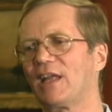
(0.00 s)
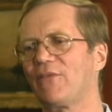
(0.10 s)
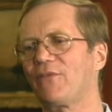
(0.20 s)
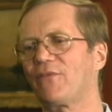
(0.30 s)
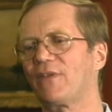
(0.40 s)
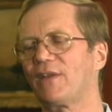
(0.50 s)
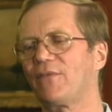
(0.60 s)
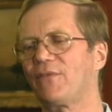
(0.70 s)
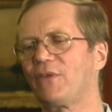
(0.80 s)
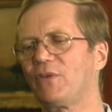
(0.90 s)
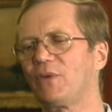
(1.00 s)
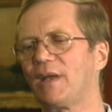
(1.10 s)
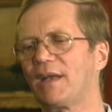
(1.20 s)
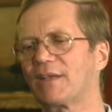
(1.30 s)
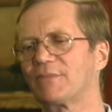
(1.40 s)
If you
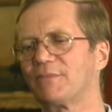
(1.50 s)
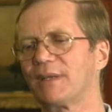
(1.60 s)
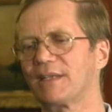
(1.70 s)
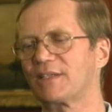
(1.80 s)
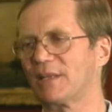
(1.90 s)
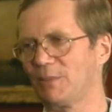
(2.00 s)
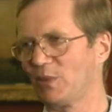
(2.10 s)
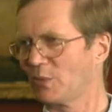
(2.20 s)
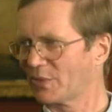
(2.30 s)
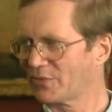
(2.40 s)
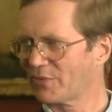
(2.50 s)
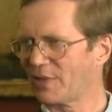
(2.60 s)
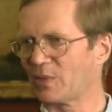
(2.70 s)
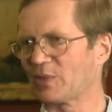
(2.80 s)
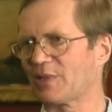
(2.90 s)
had met him, you would have
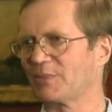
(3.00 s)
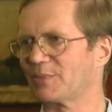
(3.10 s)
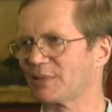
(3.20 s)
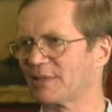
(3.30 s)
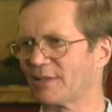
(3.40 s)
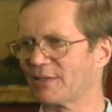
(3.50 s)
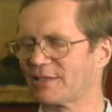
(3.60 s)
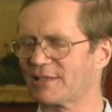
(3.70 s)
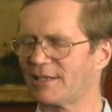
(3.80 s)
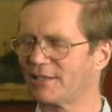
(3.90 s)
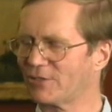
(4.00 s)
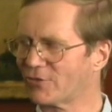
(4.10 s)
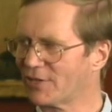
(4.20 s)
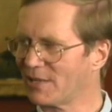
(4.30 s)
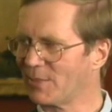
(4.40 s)
found him a slightly
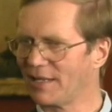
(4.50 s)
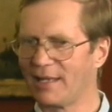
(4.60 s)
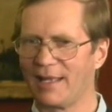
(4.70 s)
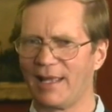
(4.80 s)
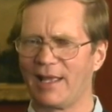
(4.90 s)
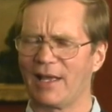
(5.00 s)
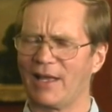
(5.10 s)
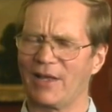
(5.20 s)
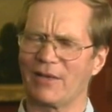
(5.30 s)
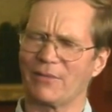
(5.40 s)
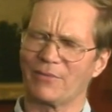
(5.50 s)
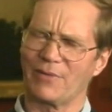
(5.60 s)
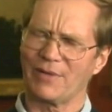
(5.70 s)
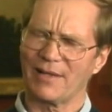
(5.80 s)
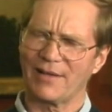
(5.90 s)
dreamy,
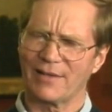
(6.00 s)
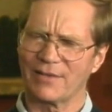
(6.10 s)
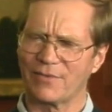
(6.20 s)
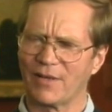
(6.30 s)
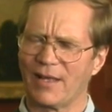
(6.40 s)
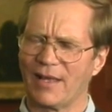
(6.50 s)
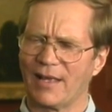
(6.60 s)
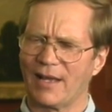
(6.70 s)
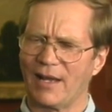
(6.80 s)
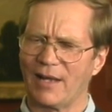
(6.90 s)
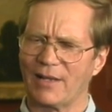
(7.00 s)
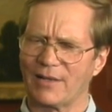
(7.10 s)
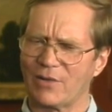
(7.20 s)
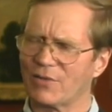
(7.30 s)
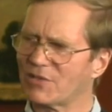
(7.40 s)
very kind of,
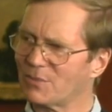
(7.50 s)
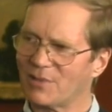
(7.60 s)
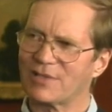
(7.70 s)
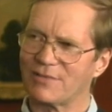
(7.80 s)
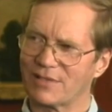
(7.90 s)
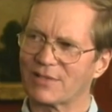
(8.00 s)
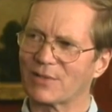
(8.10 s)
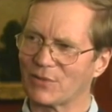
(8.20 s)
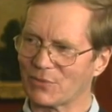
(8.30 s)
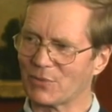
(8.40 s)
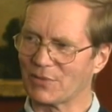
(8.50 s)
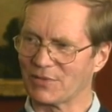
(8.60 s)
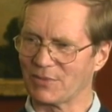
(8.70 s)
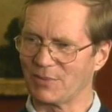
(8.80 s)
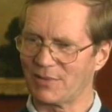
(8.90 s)
Contemplative is a good
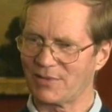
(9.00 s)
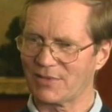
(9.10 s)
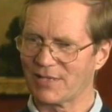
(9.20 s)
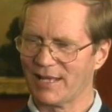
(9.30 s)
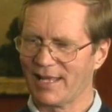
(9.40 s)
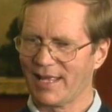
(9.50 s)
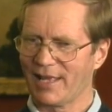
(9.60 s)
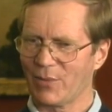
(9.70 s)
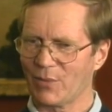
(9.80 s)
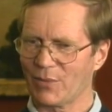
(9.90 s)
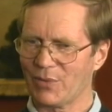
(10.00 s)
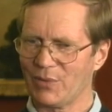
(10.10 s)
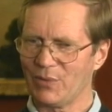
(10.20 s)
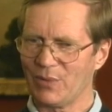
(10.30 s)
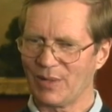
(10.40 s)
word, because
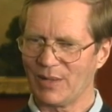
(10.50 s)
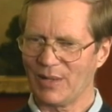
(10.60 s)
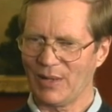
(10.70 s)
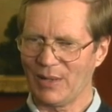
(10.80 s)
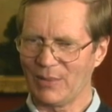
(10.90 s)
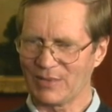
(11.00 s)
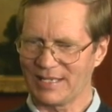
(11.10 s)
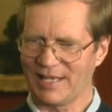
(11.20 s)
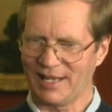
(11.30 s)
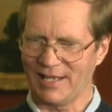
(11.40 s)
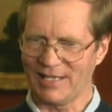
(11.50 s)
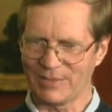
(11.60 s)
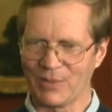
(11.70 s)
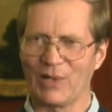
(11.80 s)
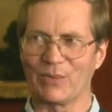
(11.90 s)
although he was here,
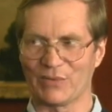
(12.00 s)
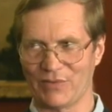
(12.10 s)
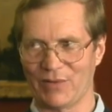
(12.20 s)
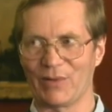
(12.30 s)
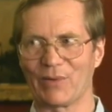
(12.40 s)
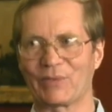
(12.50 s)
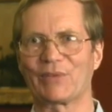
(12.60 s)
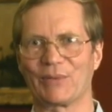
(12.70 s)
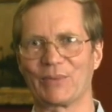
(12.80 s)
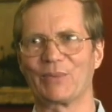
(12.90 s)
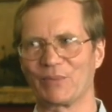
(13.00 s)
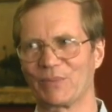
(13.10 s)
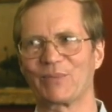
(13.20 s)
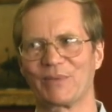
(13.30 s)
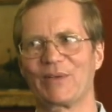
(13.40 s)
his mind was very
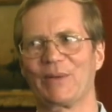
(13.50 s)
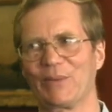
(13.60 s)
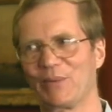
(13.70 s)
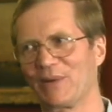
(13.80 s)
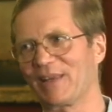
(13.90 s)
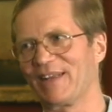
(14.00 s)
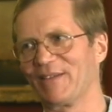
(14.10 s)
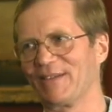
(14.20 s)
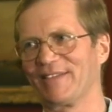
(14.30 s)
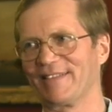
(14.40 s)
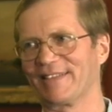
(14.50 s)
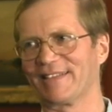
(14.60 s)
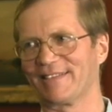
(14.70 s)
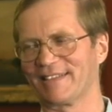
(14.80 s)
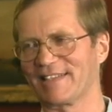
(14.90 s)
often, working
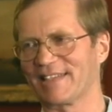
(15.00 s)
on